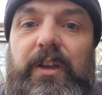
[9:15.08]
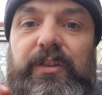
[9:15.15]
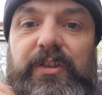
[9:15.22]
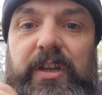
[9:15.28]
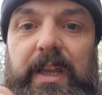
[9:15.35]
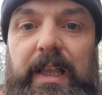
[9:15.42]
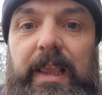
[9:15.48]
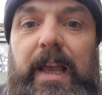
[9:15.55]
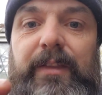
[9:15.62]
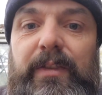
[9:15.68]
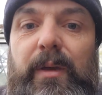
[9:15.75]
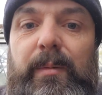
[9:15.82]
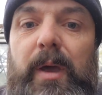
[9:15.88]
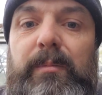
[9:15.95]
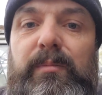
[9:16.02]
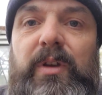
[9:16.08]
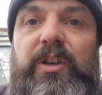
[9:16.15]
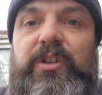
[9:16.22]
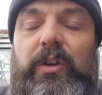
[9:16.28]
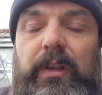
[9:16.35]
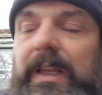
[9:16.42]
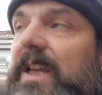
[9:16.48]
to collect the
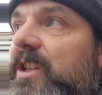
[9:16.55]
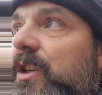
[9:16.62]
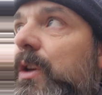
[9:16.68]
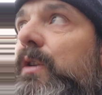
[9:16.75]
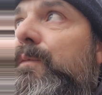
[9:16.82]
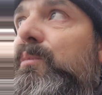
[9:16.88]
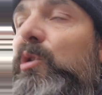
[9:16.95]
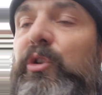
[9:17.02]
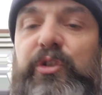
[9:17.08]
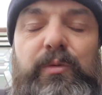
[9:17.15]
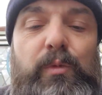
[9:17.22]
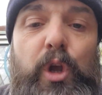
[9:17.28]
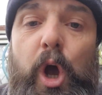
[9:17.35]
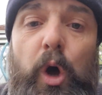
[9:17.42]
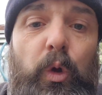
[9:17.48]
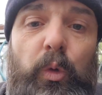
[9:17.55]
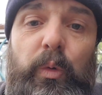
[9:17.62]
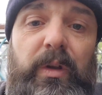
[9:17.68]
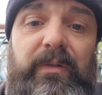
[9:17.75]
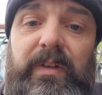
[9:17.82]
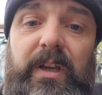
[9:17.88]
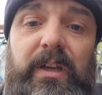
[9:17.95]
embers. Unless you've brought some coal
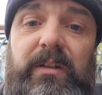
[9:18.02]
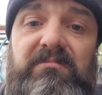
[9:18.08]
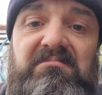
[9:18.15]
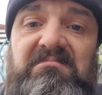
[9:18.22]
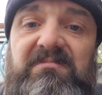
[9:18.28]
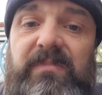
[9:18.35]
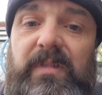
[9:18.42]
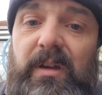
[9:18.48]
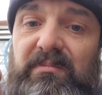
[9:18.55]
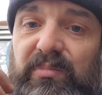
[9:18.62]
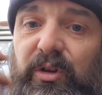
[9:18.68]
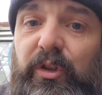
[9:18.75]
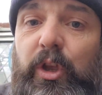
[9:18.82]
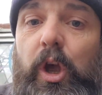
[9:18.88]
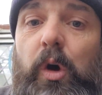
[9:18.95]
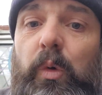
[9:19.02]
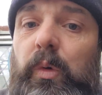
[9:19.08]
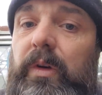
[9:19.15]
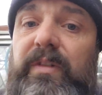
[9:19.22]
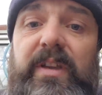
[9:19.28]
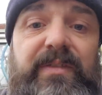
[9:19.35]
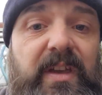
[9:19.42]
with you and put the coal
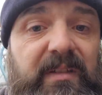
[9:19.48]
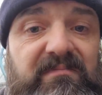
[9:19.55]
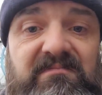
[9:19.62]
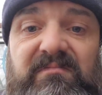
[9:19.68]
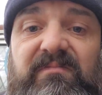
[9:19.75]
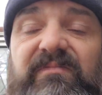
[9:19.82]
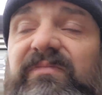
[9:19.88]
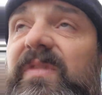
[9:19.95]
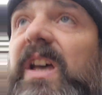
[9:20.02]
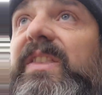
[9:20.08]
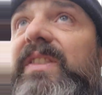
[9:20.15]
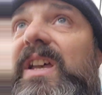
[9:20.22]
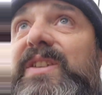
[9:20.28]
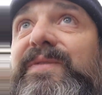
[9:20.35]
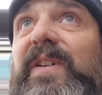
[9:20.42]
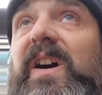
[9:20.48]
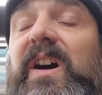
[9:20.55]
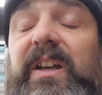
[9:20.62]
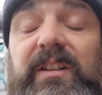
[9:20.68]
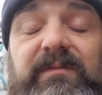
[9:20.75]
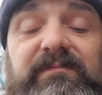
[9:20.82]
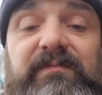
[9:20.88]
with you, then that's
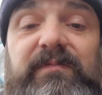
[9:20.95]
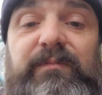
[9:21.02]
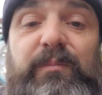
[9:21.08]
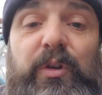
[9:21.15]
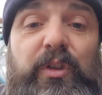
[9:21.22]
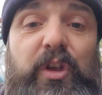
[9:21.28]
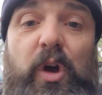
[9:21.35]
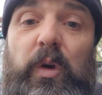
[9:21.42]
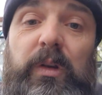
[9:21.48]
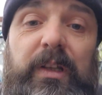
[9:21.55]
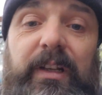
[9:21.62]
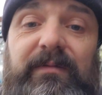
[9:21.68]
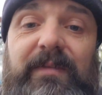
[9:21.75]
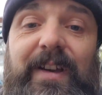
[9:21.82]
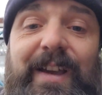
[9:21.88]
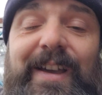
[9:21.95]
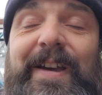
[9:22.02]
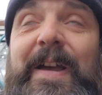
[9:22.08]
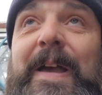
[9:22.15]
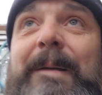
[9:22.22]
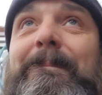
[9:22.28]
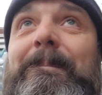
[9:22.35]
fine, put the coal in.
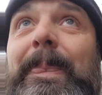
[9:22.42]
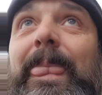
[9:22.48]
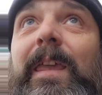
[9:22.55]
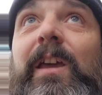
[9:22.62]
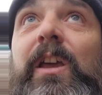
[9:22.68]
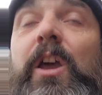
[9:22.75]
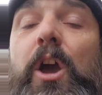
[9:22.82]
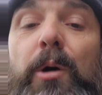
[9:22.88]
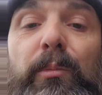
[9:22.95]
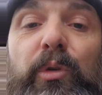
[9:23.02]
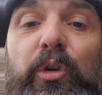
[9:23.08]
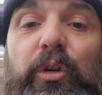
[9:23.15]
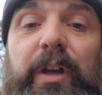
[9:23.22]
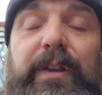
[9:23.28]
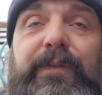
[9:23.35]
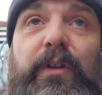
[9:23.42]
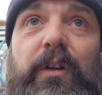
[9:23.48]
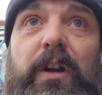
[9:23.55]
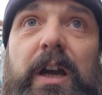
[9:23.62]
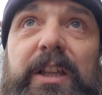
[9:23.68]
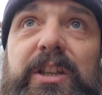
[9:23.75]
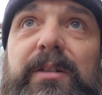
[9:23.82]
But if you're
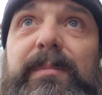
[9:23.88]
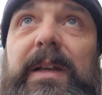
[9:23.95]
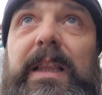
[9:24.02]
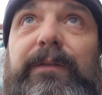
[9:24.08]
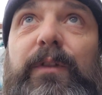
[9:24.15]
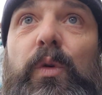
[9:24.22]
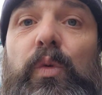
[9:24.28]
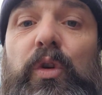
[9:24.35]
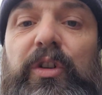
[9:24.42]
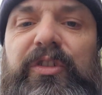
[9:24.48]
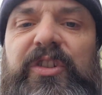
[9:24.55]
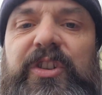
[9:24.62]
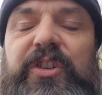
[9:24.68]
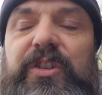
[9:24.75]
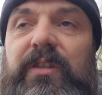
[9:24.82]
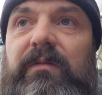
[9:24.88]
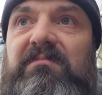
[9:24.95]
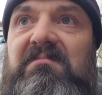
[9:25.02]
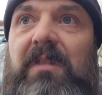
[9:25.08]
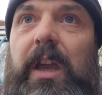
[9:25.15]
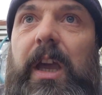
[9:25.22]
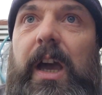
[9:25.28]
out in the middle of the woods
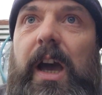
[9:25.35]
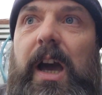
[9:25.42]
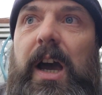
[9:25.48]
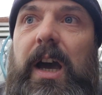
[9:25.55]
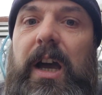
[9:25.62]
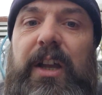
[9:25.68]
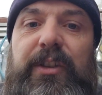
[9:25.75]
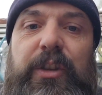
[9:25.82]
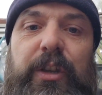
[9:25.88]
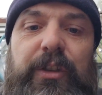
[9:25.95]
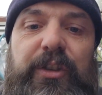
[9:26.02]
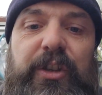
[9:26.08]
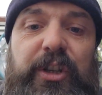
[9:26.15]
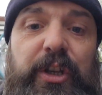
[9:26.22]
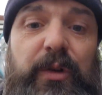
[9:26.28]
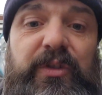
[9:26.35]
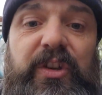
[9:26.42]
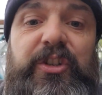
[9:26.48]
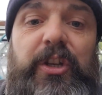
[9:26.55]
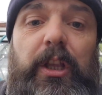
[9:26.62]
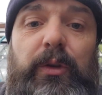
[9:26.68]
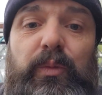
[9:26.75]
and you're just using
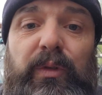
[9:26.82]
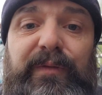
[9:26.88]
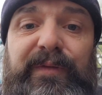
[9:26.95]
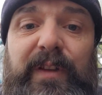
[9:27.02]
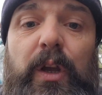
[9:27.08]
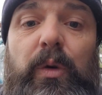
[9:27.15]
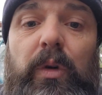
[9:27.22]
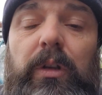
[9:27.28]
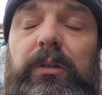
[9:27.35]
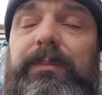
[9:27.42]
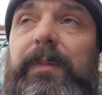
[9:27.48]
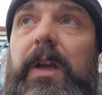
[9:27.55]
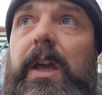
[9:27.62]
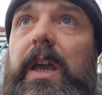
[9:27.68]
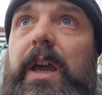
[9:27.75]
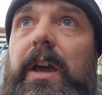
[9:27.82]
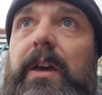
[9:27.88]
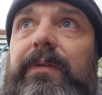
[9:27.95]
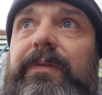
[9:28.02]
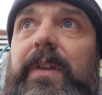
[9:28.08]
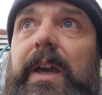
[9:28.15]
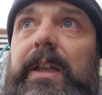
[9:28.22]
solid wood fuel,
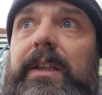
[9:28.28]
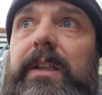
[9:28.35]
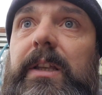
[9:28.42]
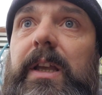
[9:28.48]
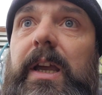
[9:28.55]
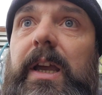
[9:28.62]
then